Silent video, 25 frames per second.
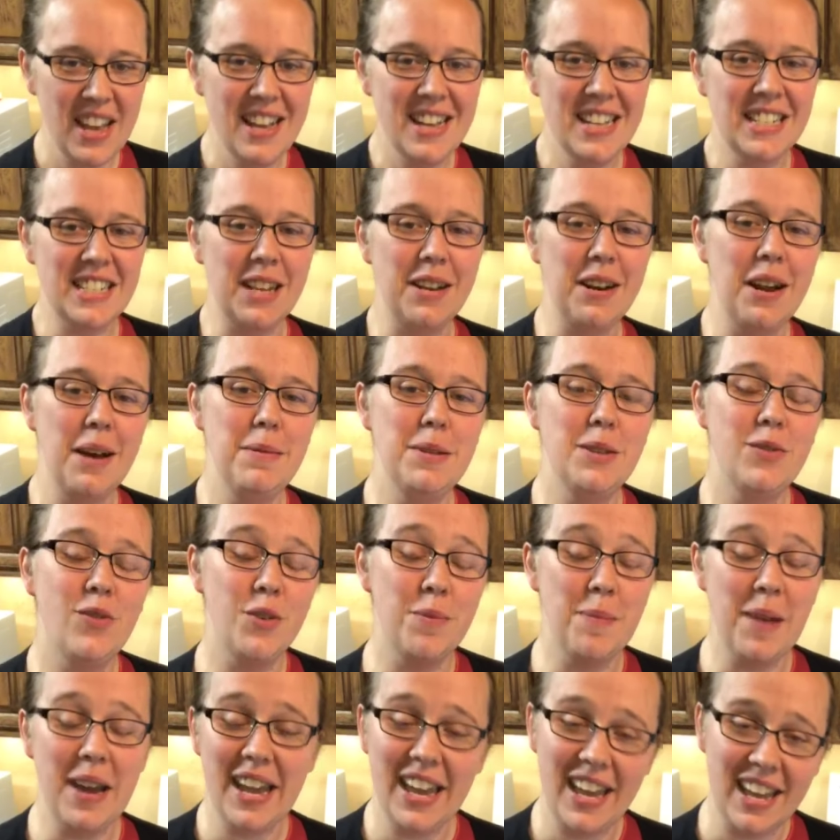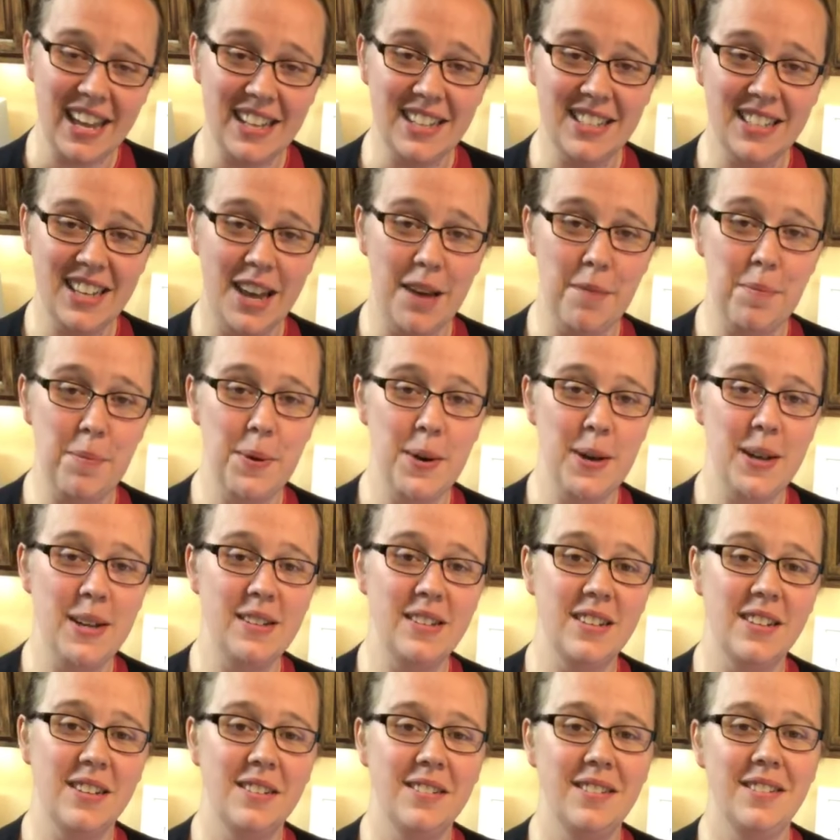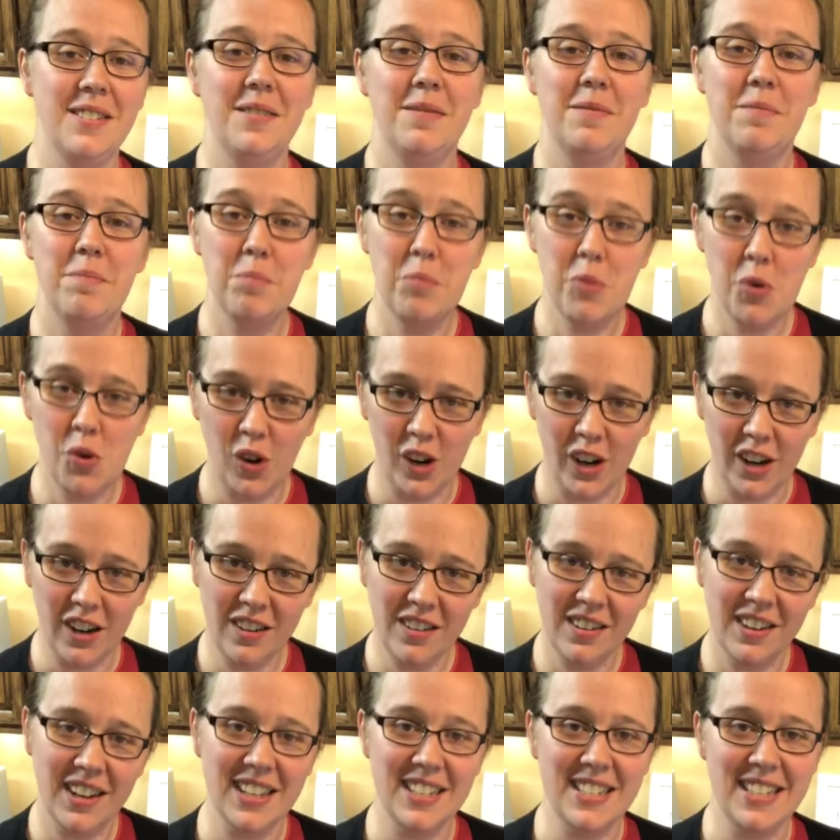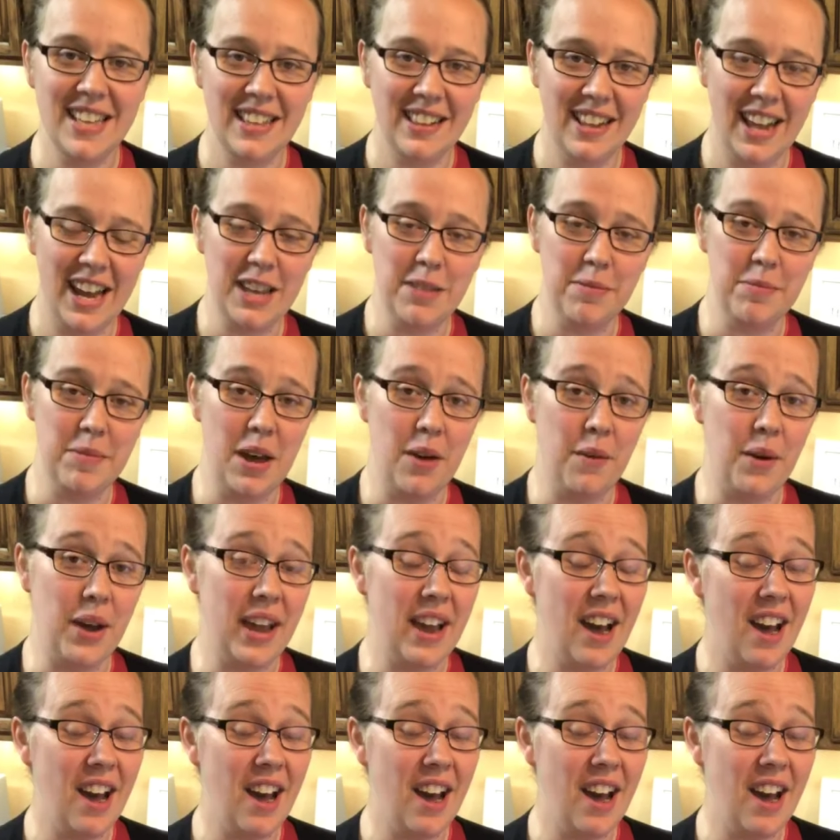Sometimes for my kids, I put more because they like them that way.